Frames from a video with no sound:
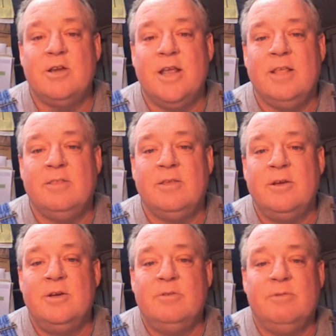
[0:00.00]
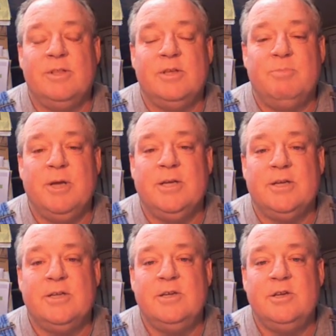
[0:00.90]
to death with this big
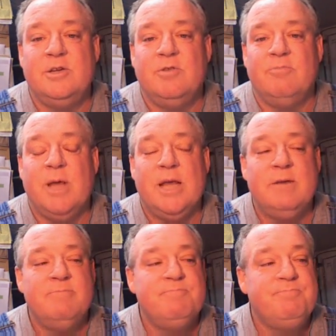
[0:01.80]
decision you've made.